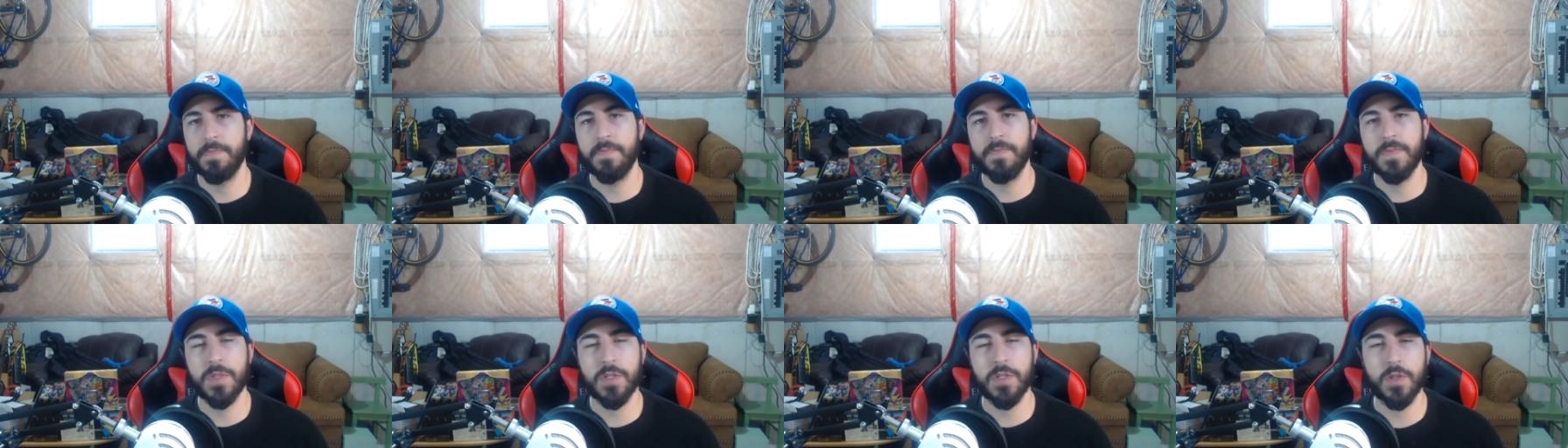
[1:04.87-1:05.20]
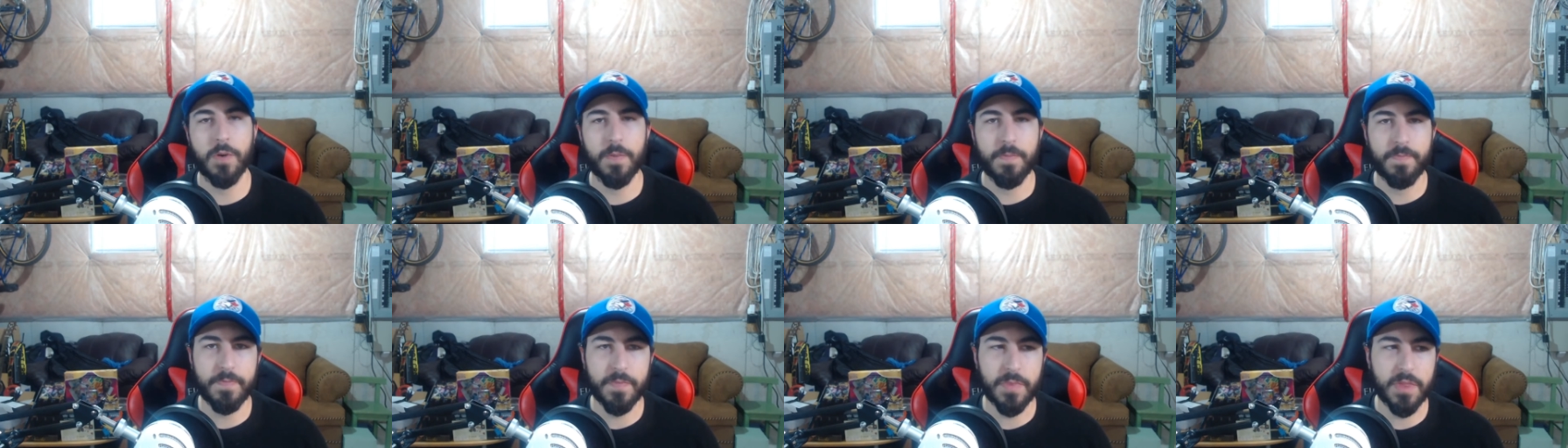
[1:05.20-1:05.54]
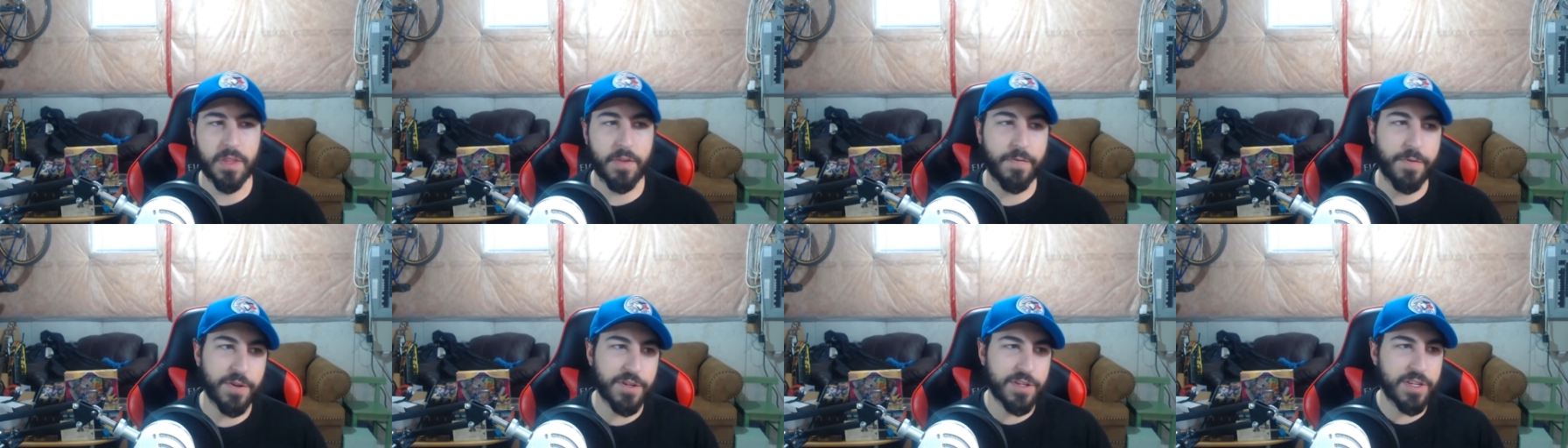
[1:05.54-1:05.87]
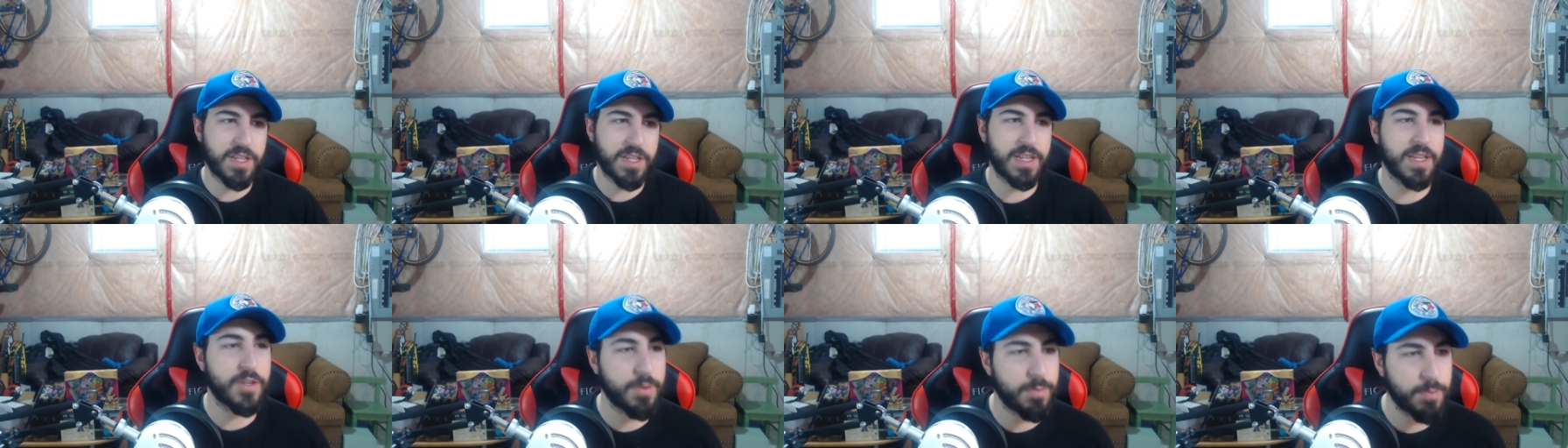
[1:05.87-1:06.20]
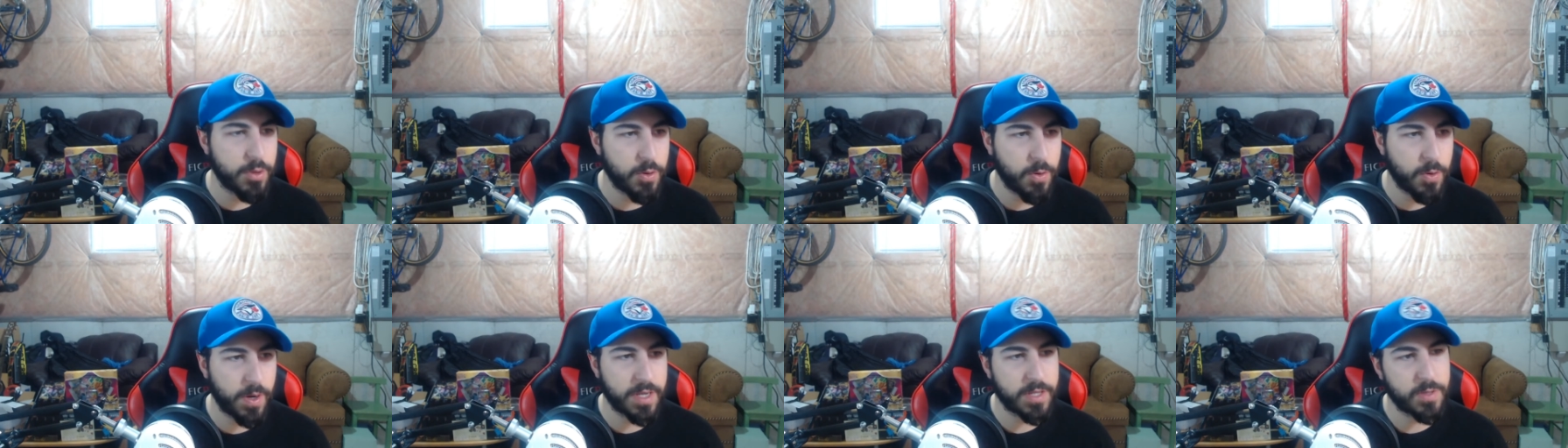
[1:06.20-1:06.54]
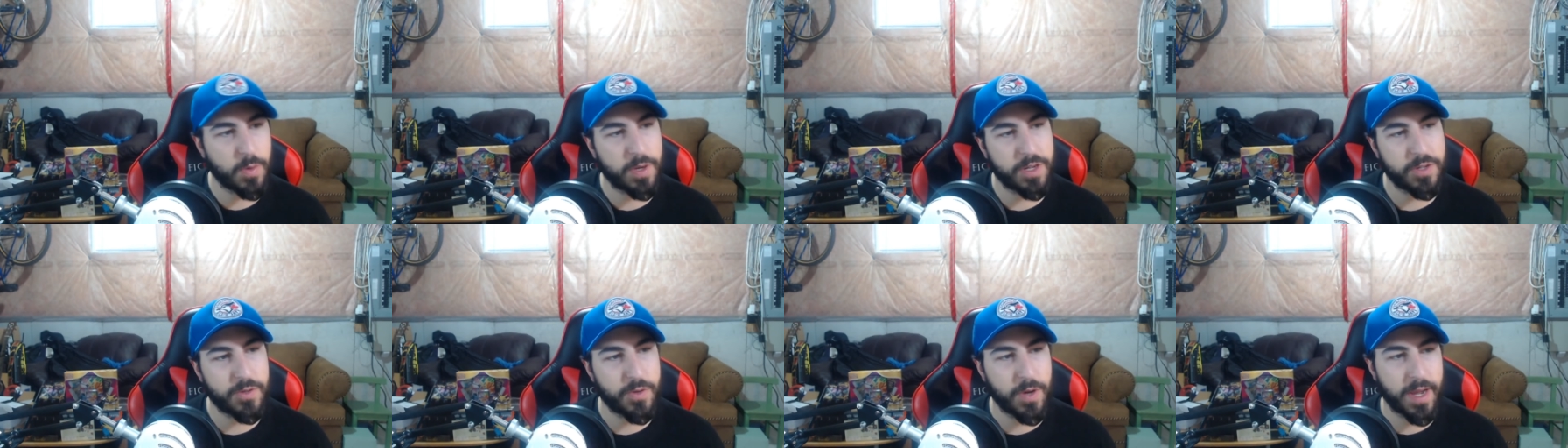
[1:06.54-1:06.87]
So the first edition Blue Eyes
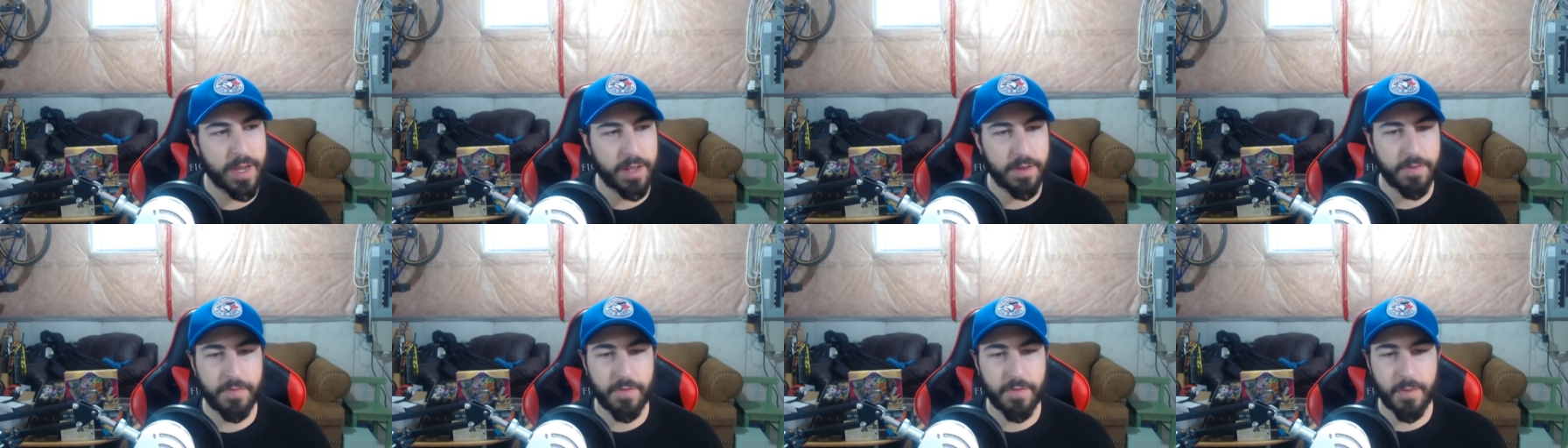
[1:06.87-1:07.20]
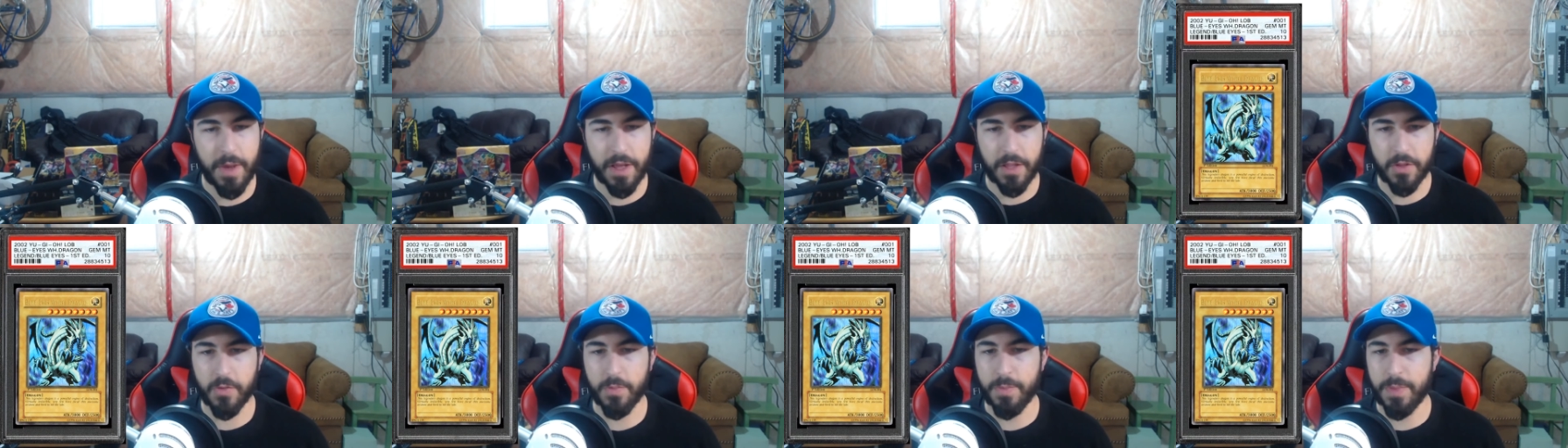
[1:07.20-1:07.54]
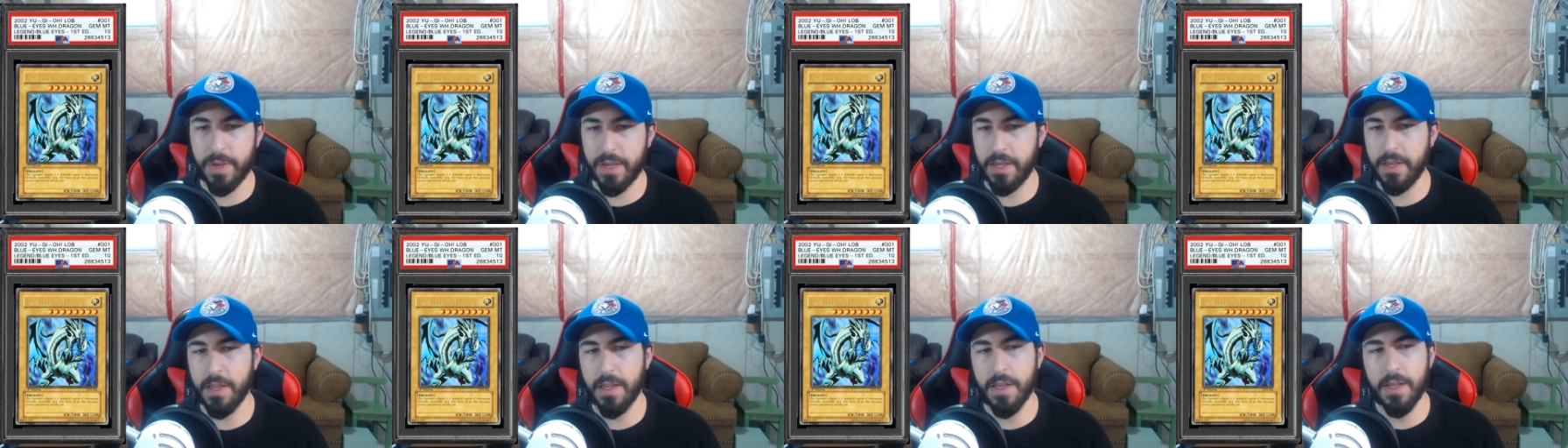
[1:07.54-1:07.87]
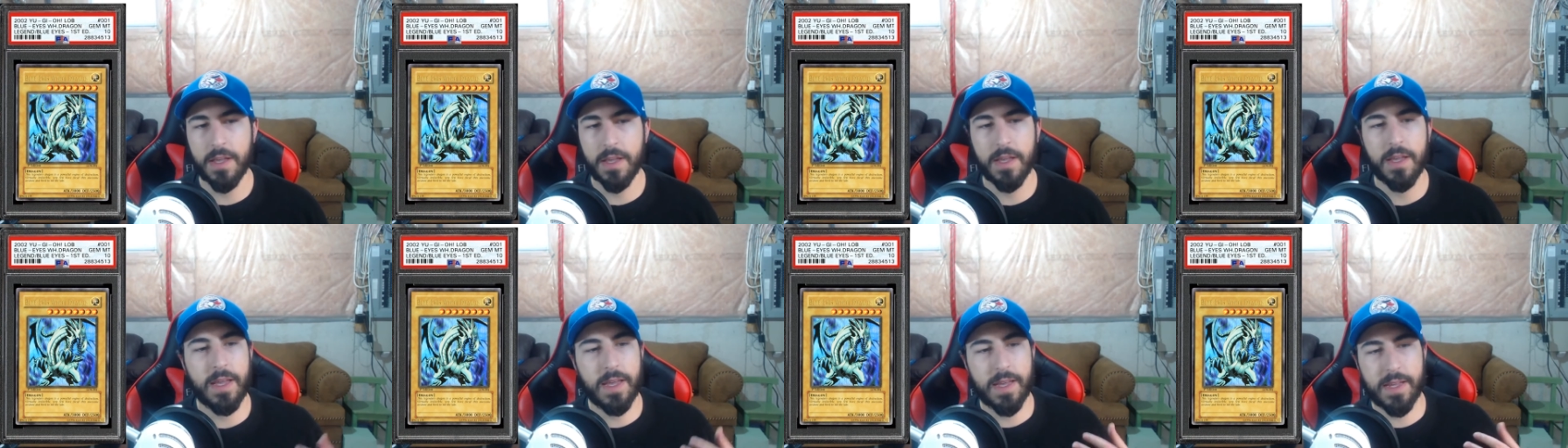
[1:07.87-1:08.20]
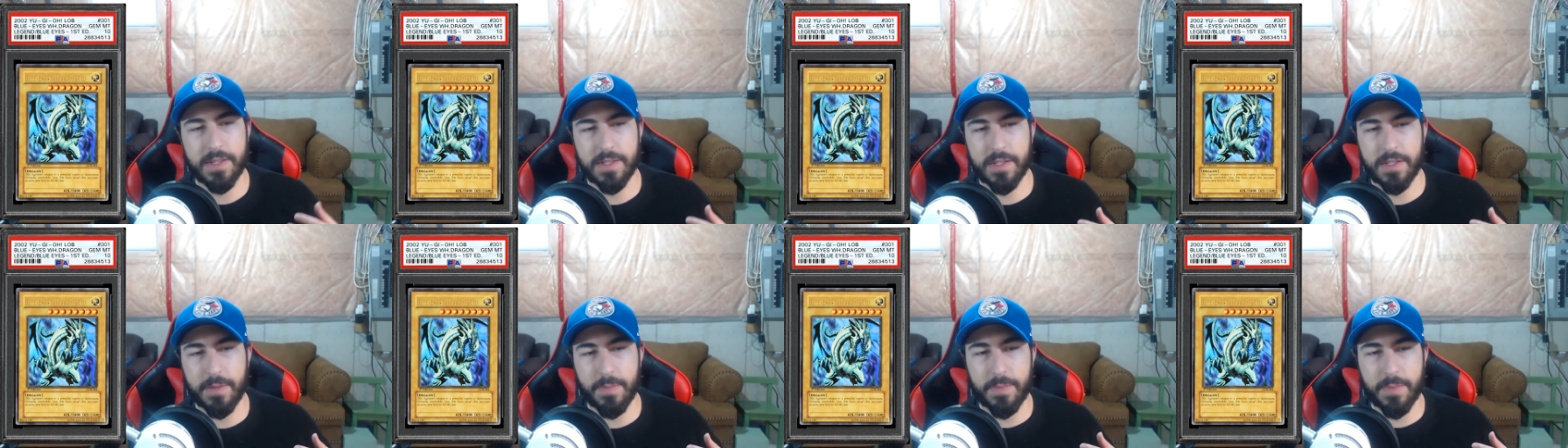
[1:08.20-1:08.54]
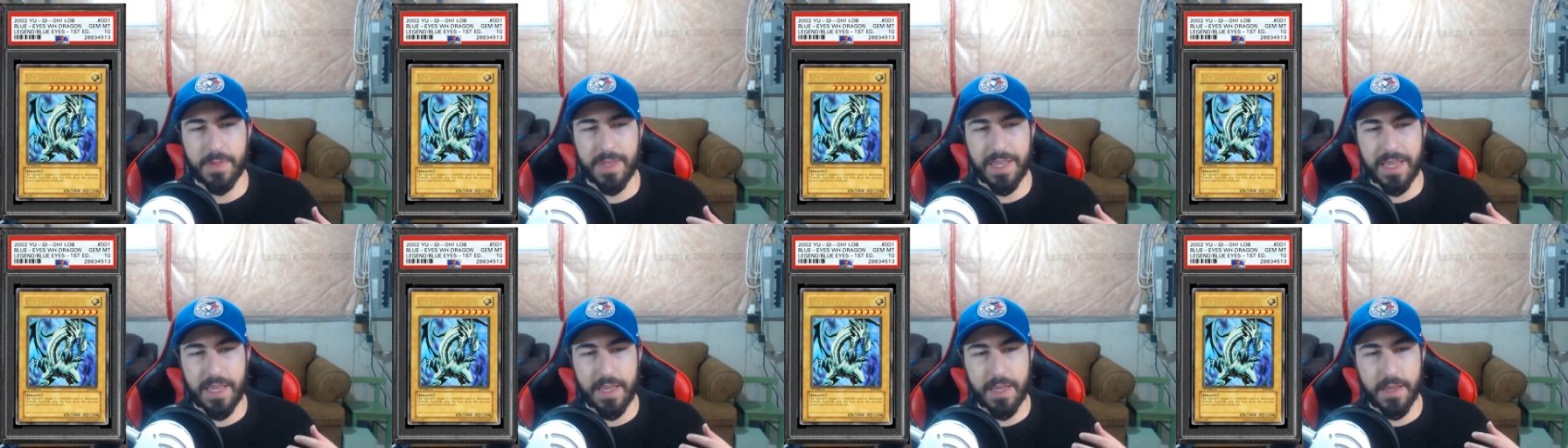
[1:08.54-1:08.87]
White Dragon from LOB is
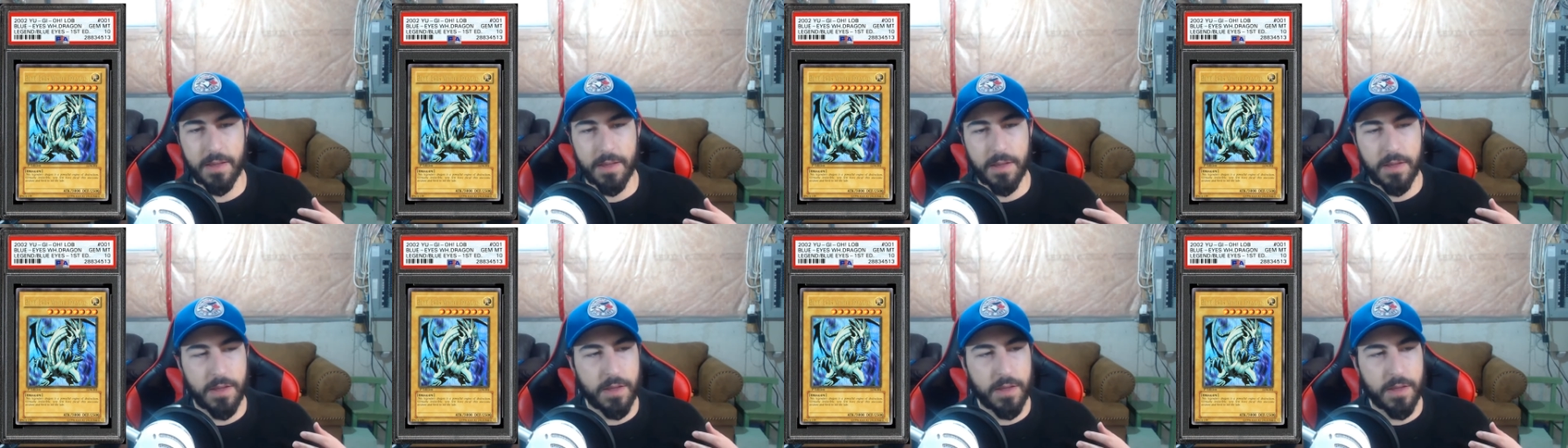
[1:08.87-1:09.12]
the